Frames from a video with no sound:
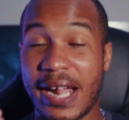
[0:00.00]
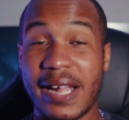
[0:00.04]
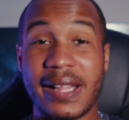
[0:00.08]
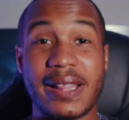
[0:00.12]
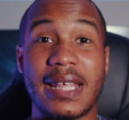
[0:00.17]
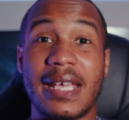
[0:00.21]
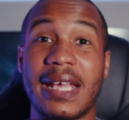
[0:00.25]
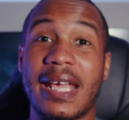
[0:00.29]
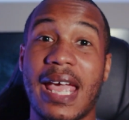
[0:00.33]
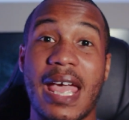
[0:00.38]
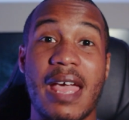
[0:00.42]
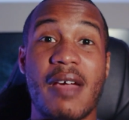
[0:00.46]
I
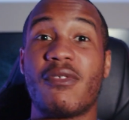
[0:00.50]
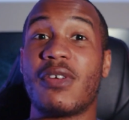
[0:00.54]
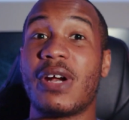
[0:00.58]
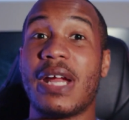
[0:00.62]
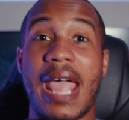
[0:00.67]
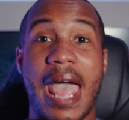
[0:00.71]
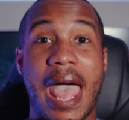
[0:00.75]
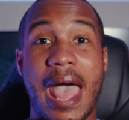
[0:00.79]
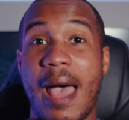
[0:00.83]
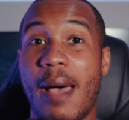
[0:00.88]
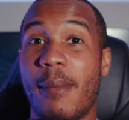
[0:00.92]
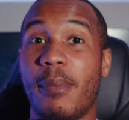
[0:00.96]
think
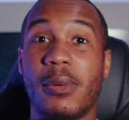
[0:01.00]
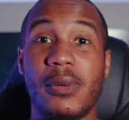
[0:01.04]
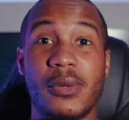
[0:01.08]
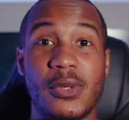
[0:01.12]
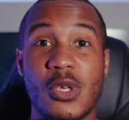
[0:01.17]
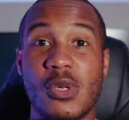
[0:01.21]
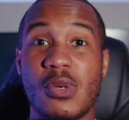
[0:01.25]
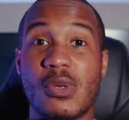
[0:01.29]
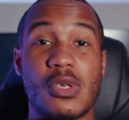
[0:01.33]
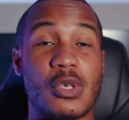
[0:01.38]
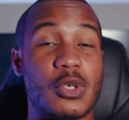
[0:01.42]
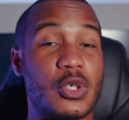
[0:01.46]
every Apple
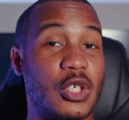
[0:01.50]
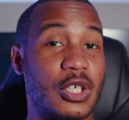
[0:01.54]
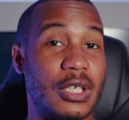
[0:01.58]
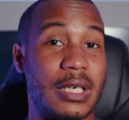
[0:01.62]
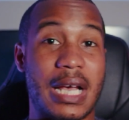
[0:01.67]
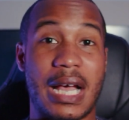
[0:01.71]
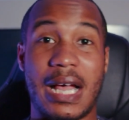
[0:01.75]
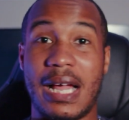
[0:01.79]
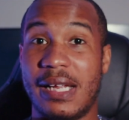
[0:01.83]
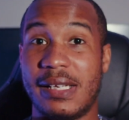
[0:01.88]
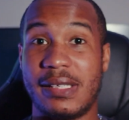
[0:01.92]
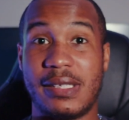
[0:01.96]
user should
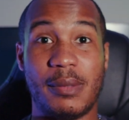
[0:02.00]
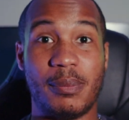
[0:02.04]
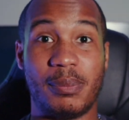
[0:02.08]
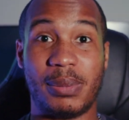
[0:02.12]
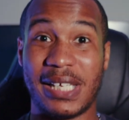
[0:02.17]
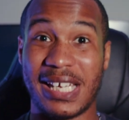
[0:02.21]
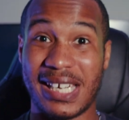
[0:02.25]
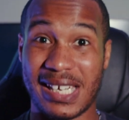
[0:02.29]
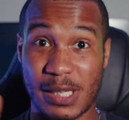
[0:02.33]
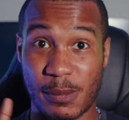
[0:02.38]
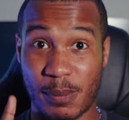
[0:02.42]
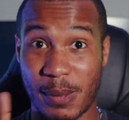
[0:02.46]

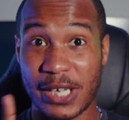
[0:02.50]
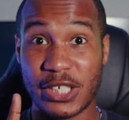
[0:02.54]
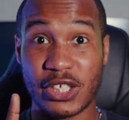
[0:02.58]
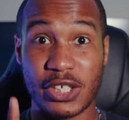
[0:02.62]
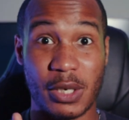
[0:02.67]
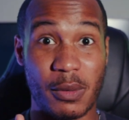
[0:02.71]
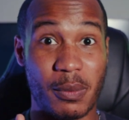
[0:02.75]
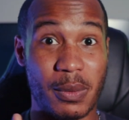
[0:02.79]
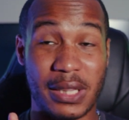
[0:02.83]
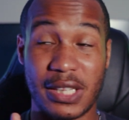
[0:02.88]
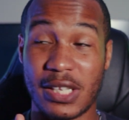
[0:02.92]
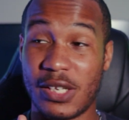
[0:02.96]
contemplate,
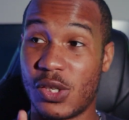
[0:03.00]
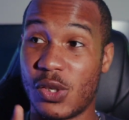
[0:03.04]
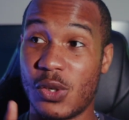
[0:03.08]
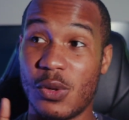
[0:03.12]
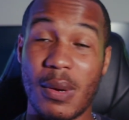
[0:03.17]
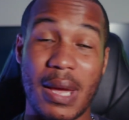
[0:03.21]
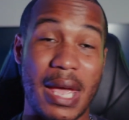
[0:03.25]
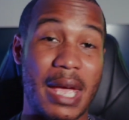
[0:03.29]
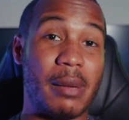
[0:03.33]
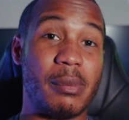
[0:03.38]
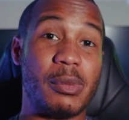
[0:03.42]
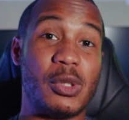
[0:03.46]
especially with these
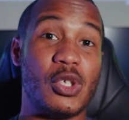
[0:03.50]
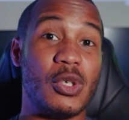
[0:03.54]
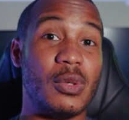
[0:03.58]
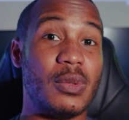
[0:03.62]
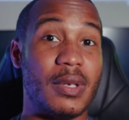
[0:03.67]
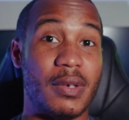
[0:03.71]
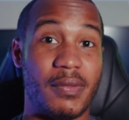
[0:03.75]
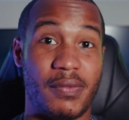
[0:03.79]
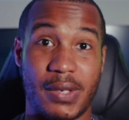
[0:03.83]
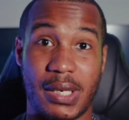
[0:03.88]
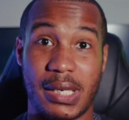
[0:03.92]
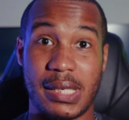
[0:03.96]
new M2
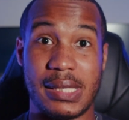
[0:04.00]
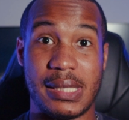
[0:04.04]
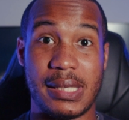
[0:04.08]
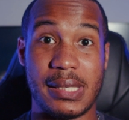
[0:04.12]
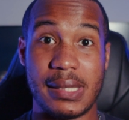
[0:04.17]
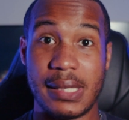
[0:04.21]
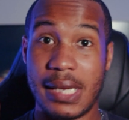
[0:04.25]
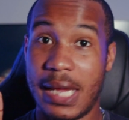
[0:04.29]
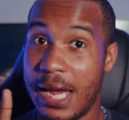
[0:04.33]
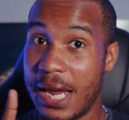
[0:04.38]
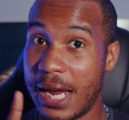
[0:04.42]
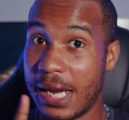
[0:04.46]

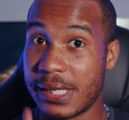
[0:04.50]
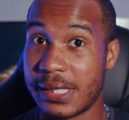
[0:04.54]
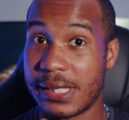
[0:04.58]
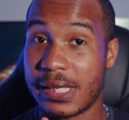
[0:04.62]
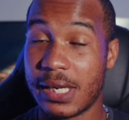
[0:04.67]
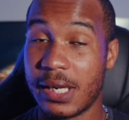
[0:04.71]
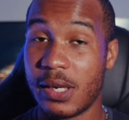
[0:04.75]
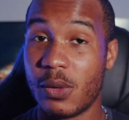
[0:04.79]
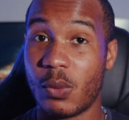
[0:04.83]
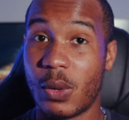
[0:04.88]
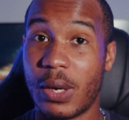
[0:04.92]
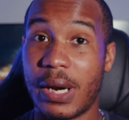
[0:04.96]
devices and
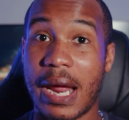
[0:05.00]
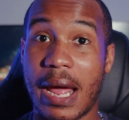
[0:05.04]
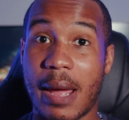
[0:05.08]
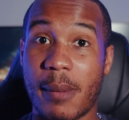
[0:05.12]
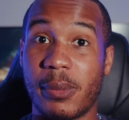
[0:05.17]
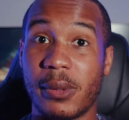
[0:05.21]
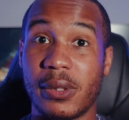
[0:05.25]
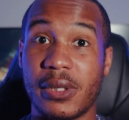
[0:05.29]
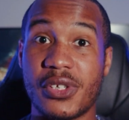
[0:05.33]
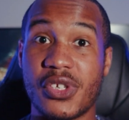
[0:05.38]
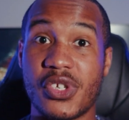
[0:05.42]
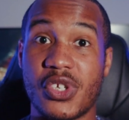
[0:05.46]
seeing what
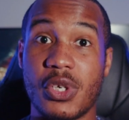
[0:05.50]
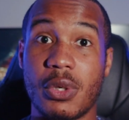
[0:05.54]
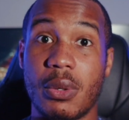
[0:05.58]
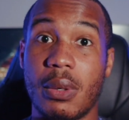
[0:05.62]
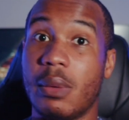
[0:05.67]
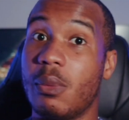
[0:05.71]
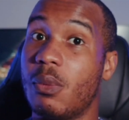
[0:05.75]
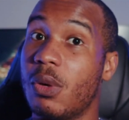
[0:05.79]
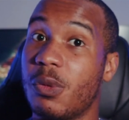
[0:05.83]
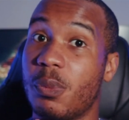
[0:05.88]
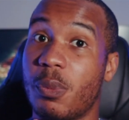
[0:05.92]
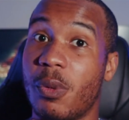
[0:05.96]
Apple is
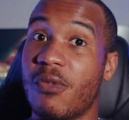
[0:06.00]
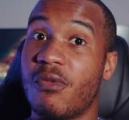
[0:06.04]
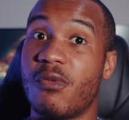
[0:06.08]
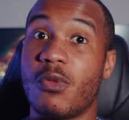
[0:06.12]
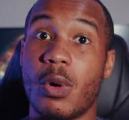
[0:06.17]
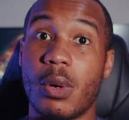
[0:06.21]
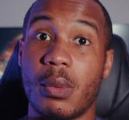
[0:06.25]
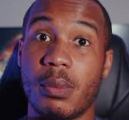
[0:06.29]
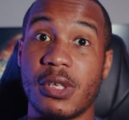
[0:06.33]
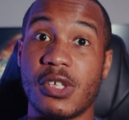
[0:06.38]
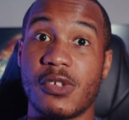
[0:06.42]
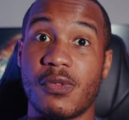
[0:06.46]
doing with
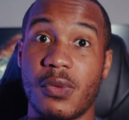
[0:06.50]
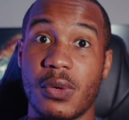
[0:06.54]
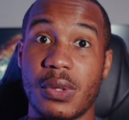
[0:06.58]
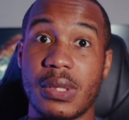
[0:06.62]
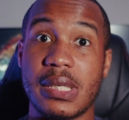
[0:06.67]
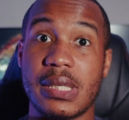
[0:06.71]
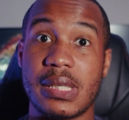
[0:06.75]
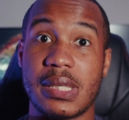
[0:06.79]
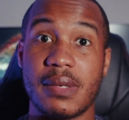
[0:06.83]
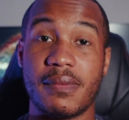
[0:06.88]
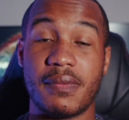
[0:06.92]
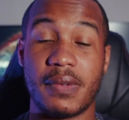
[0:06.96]
performance for
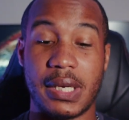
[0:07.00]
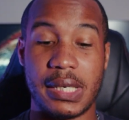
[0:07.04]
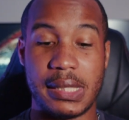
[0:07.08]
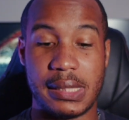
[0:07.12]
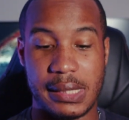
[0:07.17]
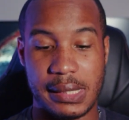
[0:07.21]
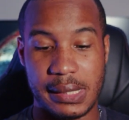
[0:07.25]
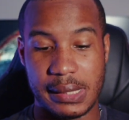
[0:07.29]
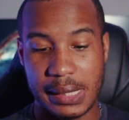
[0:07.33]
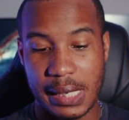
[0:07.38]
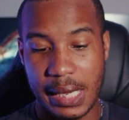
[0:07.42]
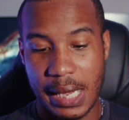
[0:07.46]
these
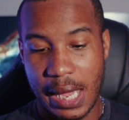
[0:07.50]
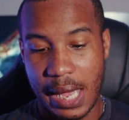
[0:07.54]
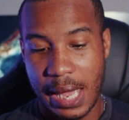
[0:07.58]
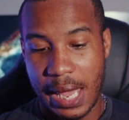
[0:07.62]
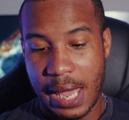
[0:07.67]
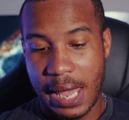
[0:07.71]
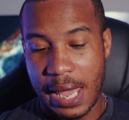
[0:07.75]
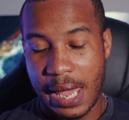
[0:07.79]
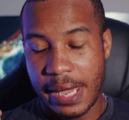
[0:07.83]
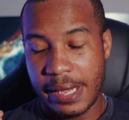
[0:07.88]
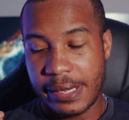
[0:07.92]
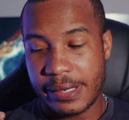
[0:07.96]
devices?
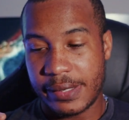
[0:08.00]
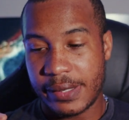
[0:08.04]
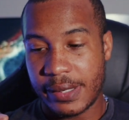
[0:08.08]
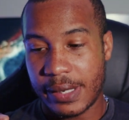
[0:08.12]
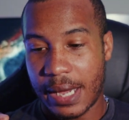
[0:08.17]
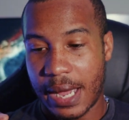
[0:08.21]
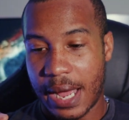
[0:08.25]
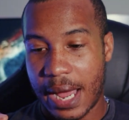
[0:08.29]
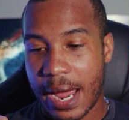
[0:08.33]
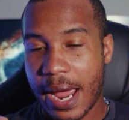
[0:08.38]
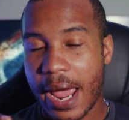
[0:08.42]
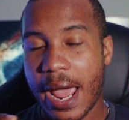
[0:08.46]

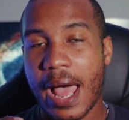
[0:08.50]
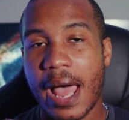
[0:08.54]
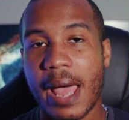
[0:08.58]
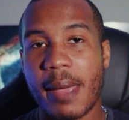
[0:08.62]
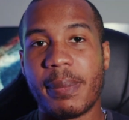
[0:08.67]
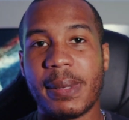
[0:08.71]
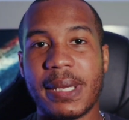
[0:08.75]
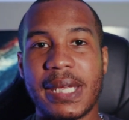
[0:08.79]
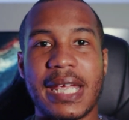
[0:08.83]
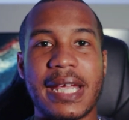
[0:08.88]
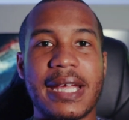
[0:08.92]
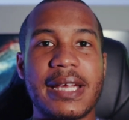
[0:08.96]
I
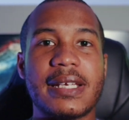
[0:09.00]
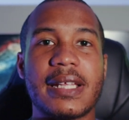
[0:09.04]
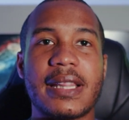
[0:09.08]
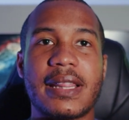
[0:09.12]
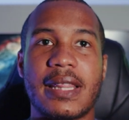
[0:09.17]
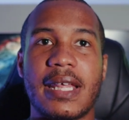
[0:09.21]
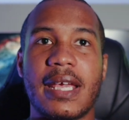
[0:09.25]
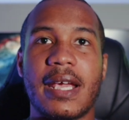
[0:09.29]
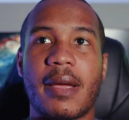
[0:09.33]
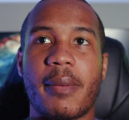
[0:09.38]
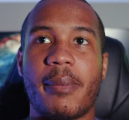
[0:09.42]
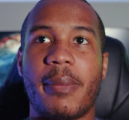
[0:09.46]
began to
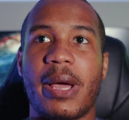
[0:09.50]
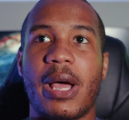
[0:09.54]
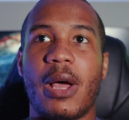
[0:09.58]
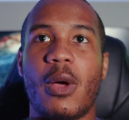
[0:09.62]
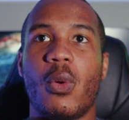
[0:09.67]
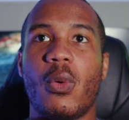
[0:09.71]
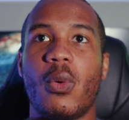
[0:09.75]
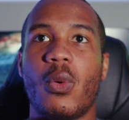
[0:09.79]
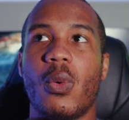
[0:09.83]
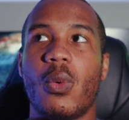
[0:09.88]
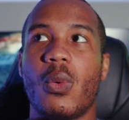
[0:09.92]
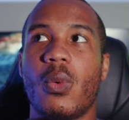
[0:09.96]
think
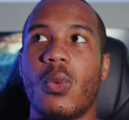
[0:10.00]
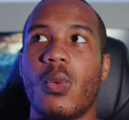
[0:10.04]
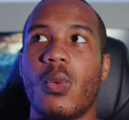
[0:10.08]
about